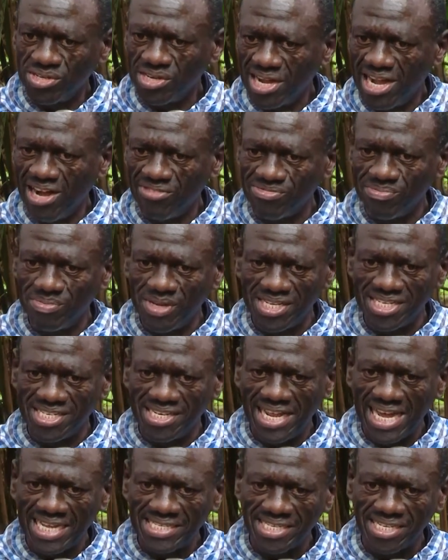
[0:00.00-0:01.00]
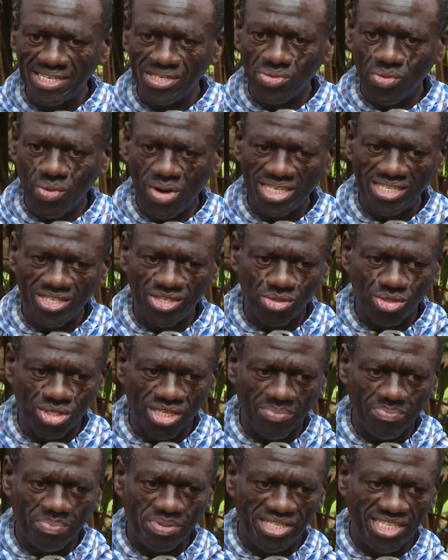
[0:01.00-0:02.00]
government doesn't want to
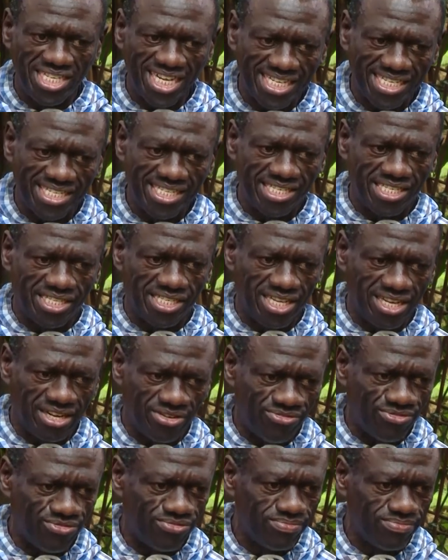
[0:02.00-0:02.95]
subject itself